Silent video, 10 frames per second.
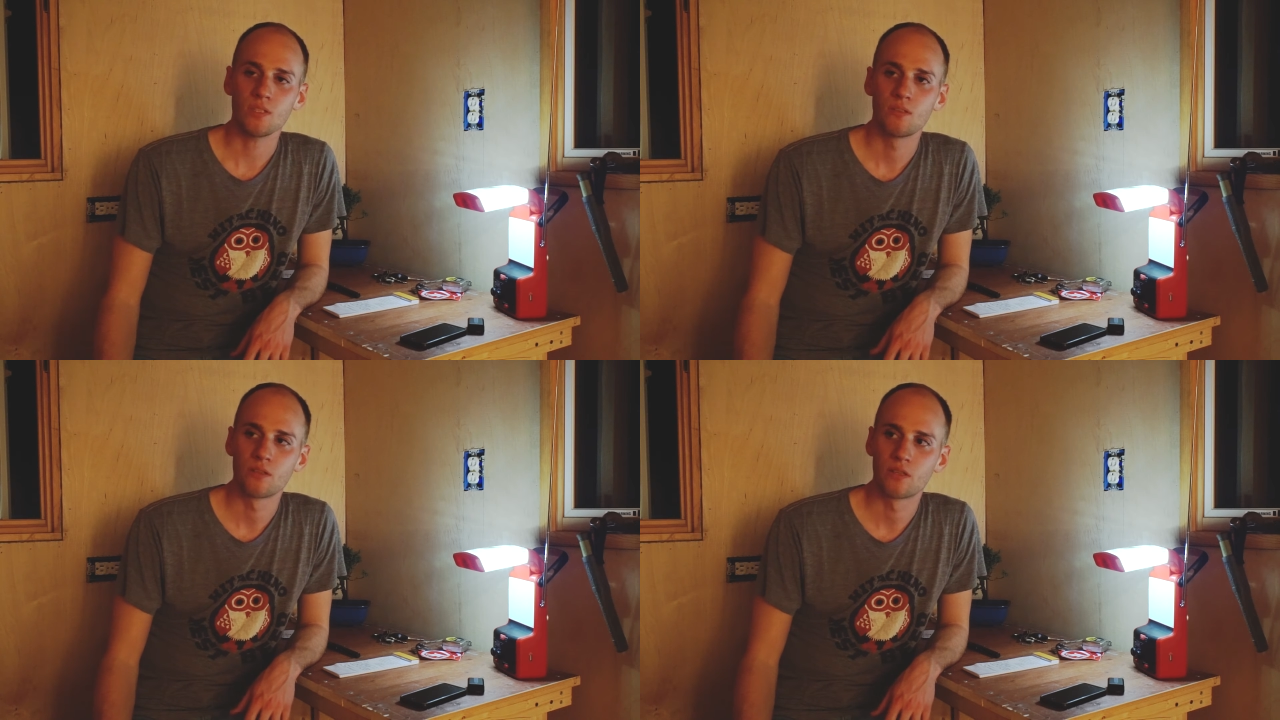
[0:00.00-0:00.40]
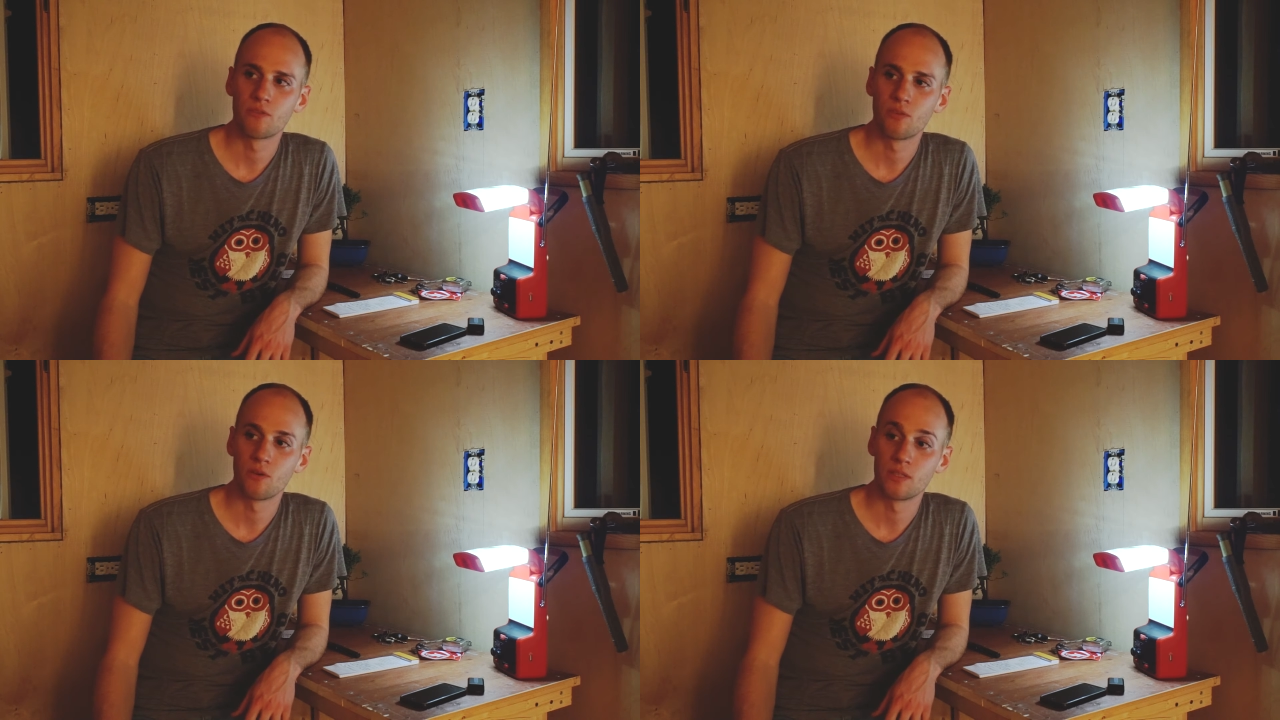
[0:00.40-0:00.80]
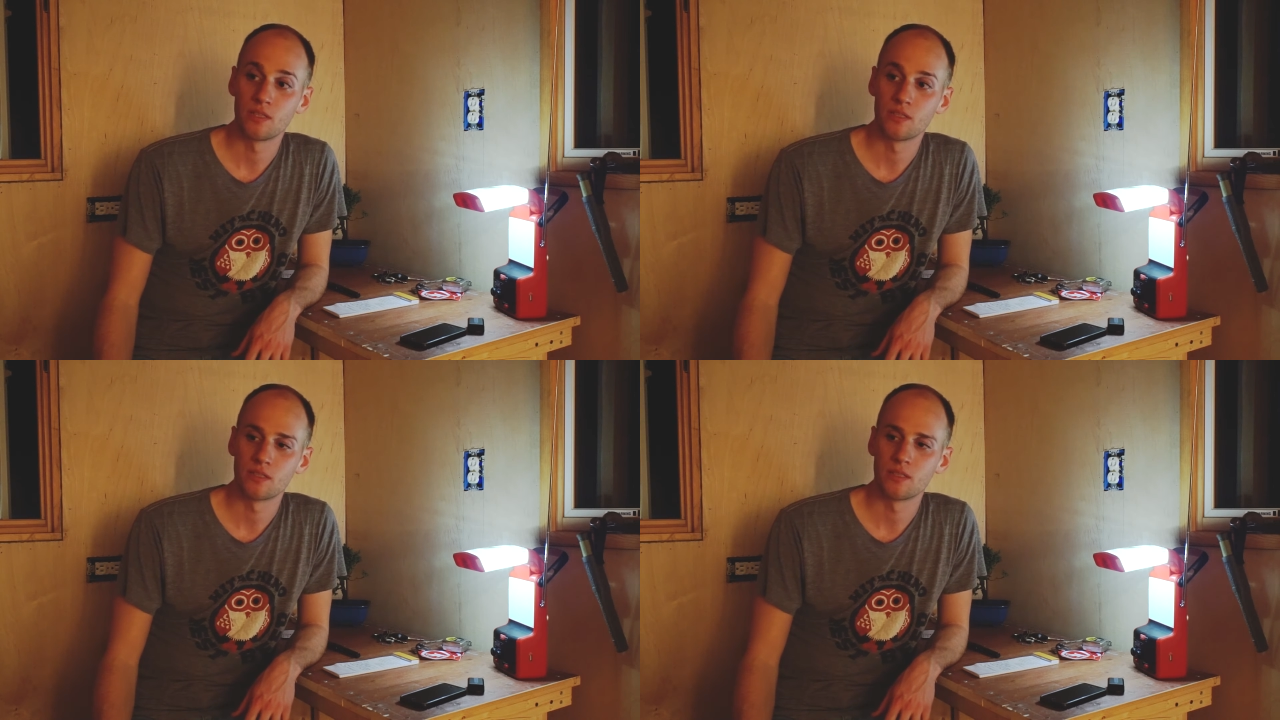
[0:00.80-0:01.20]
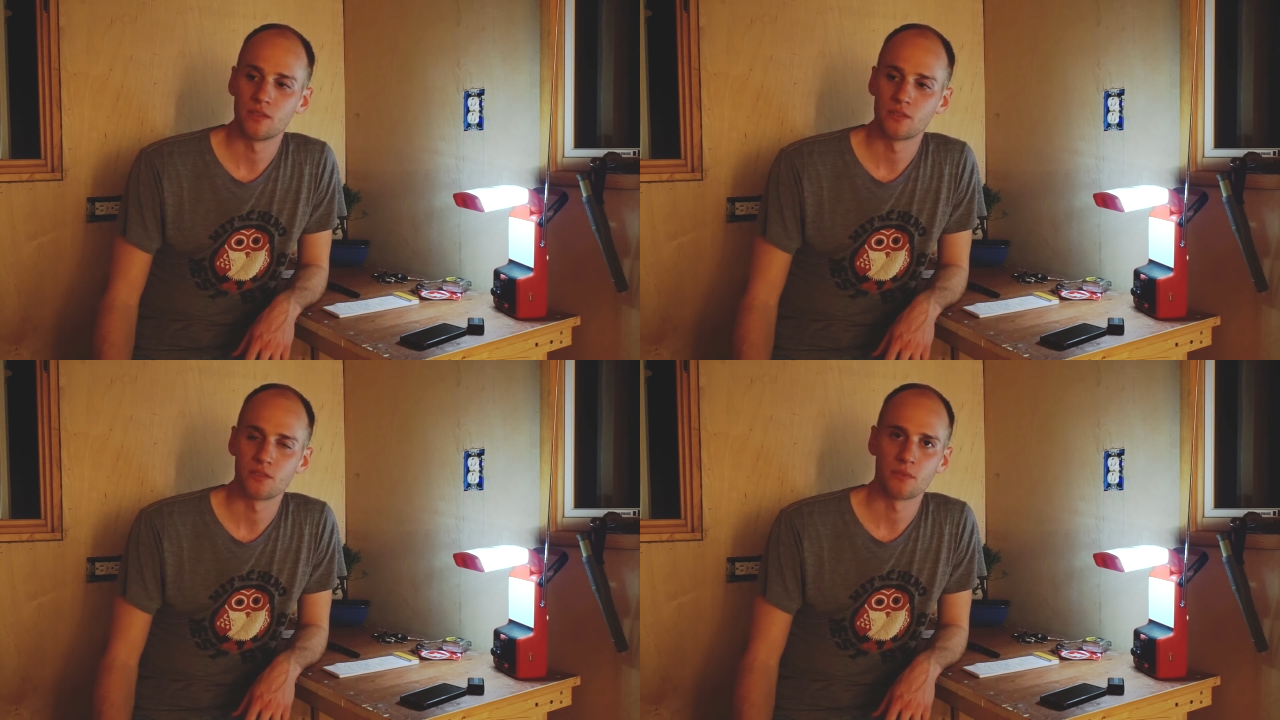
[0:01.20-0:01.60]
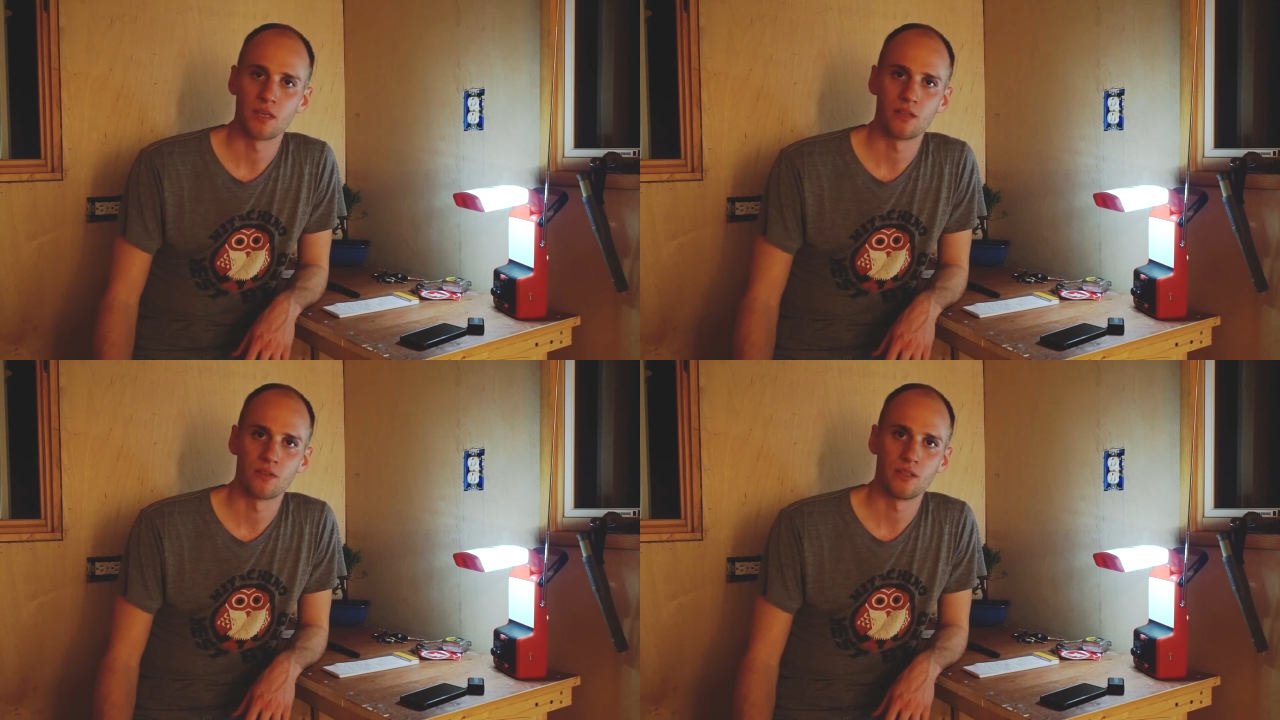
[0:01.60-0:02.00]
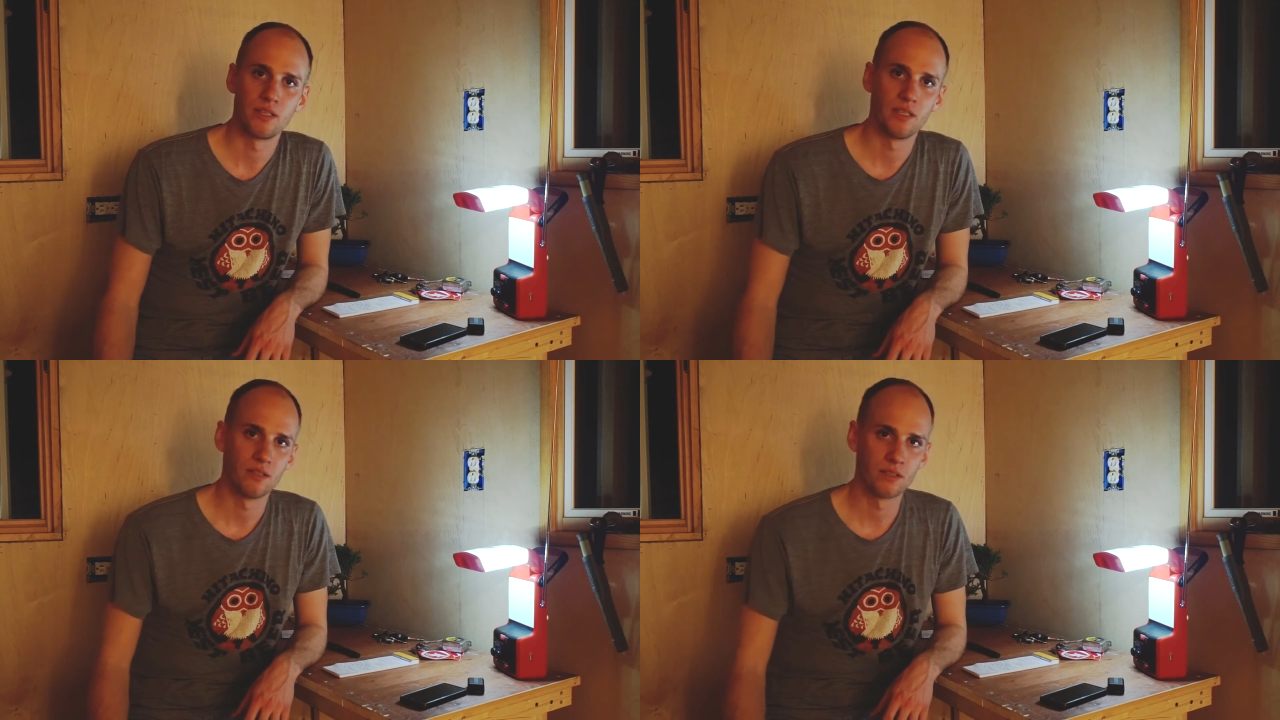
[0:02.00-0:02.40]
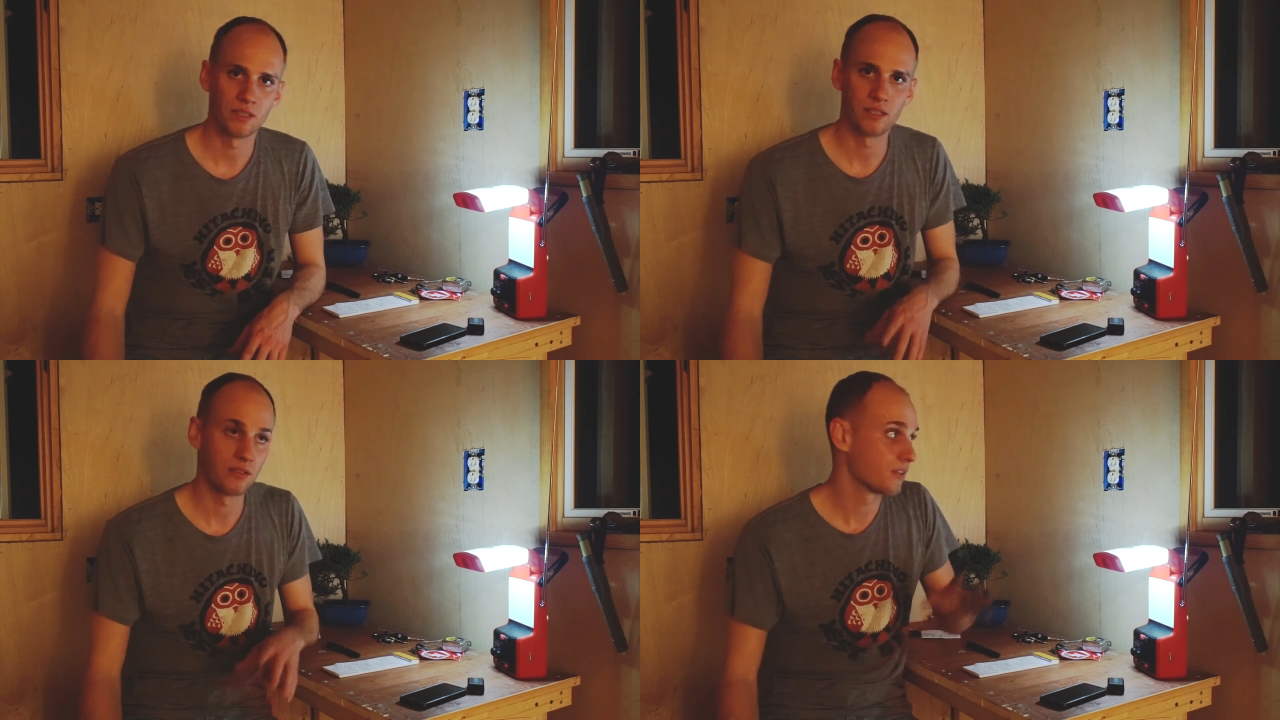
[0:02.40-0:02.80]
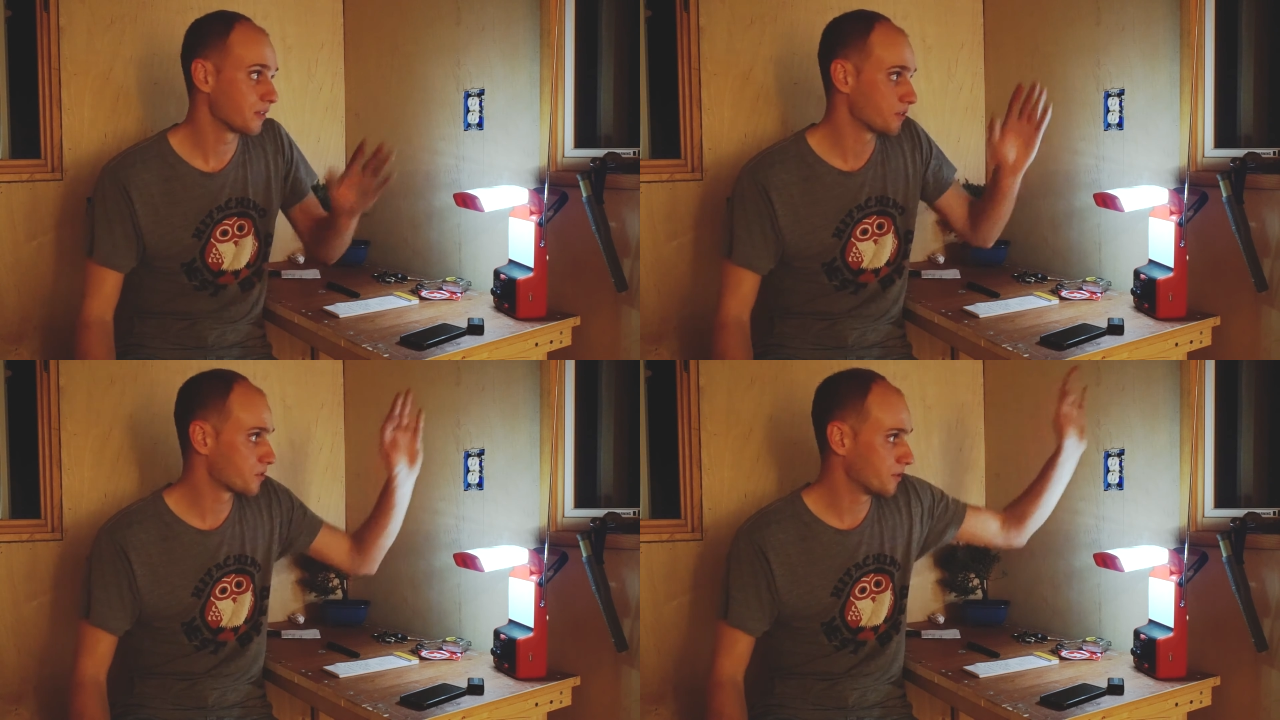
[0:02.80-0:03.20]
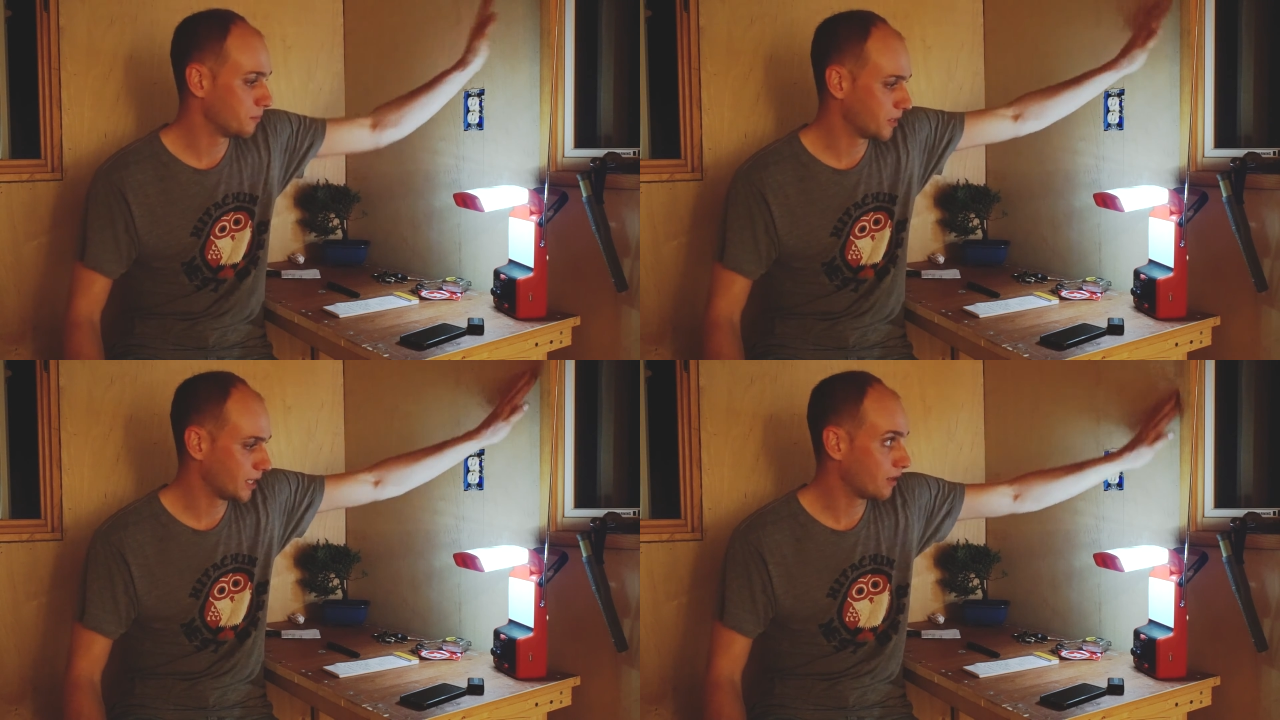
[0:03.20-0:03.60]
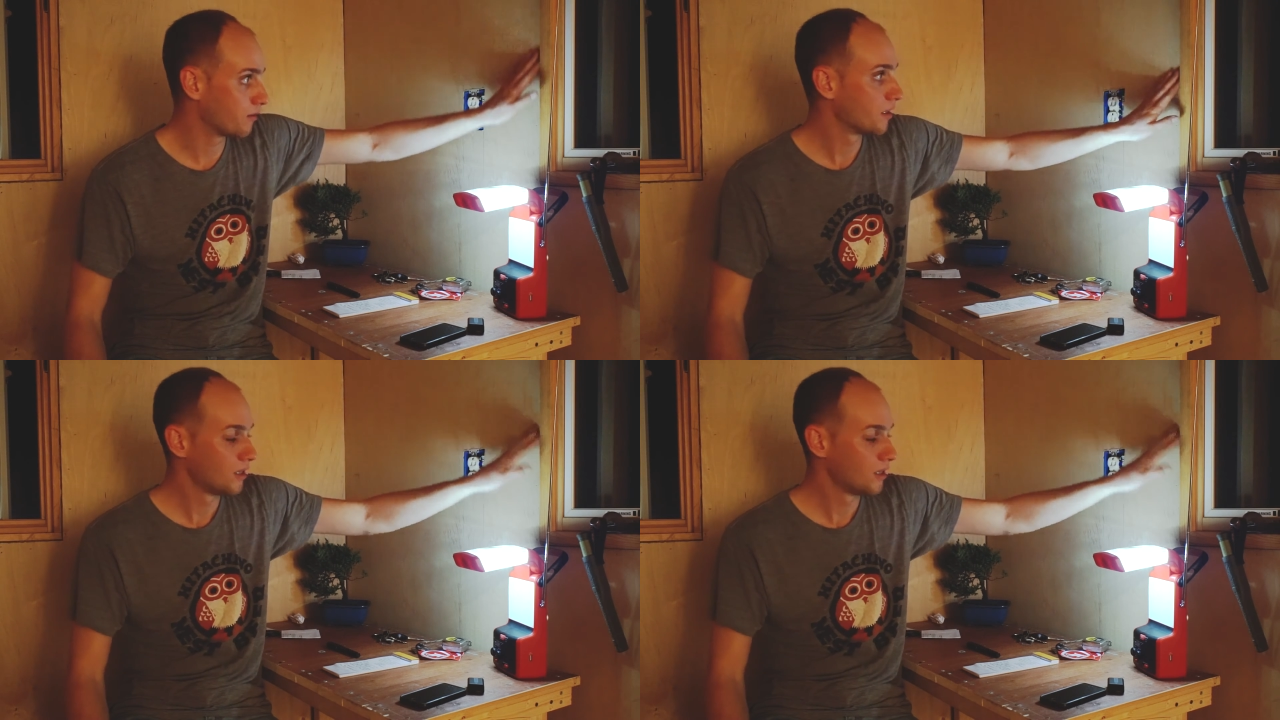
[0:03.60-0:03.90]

Looking forward to getting some color in here and getting things trimmed out,